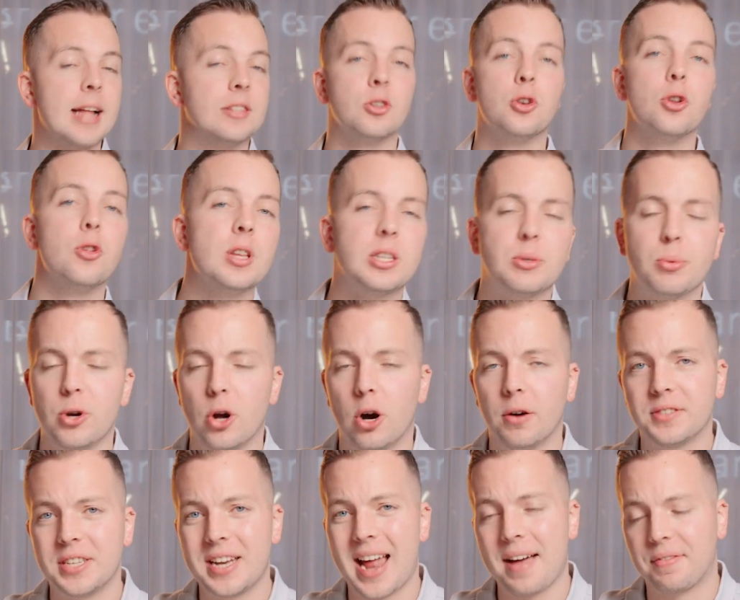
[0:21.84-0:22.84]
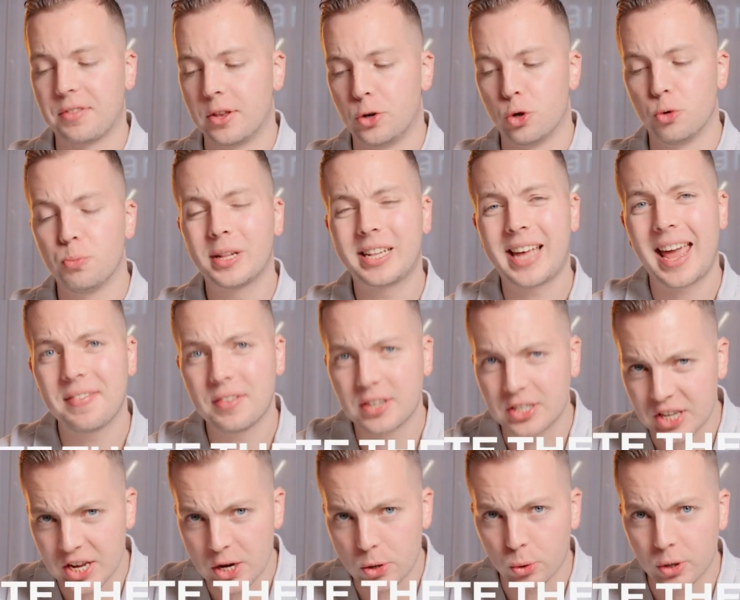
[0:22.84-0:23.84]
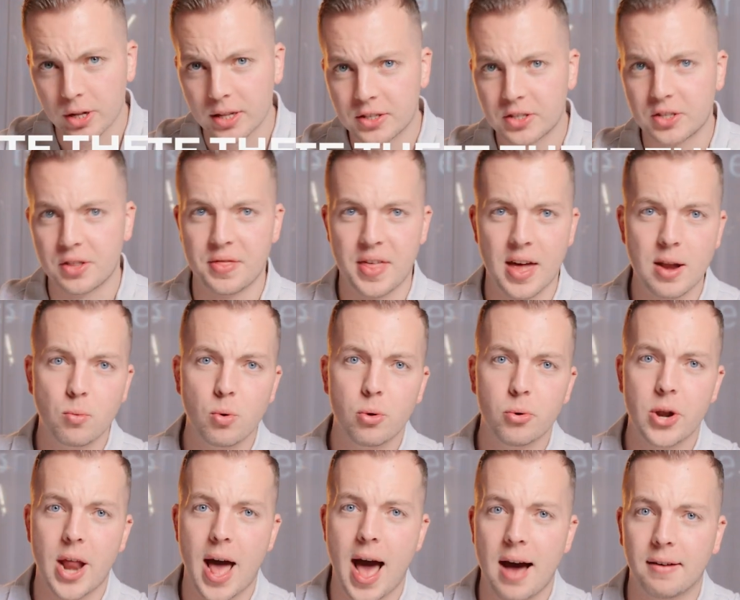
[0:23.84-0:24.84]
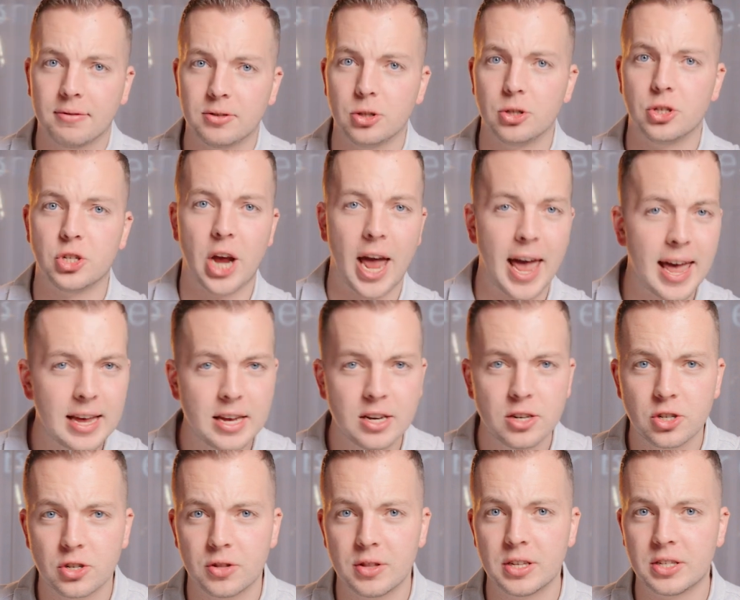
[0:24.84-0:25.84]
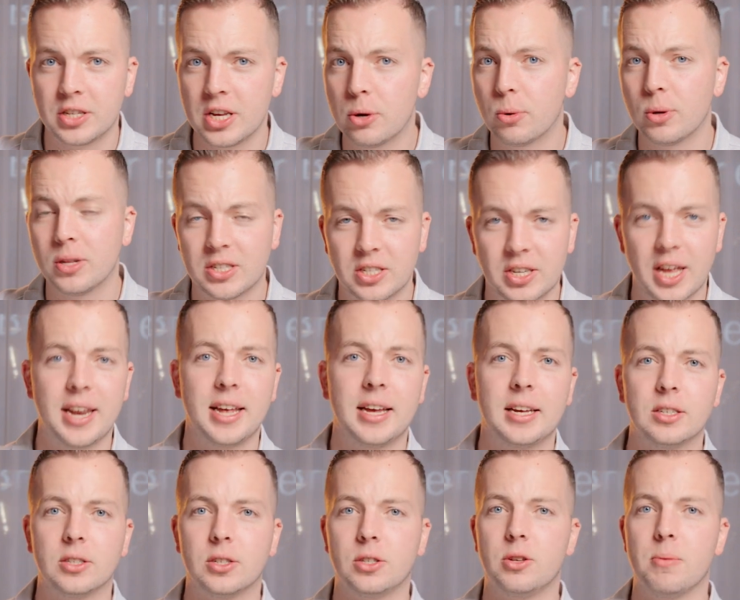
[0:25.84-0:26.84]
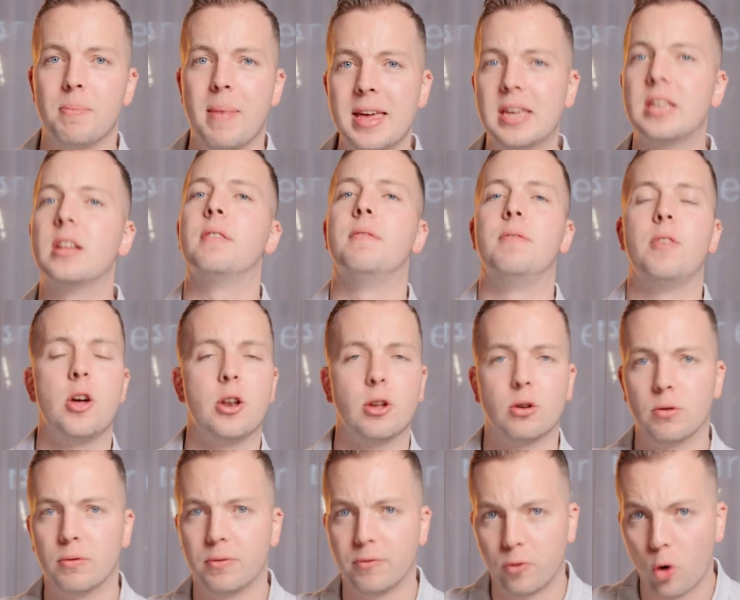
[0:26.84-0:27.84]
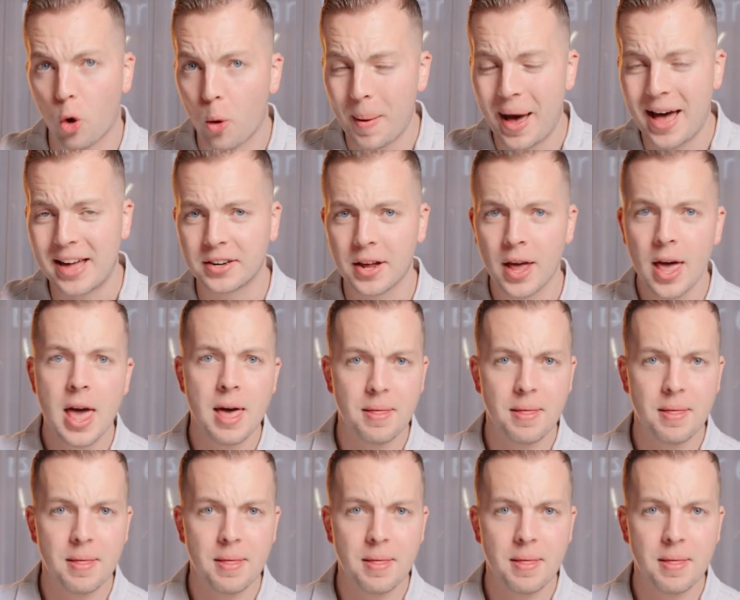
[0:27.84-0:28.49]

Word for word: And to do this, we'd often have to duplicate the sequence, then we would have to change the sequence settings to make it a vertical format.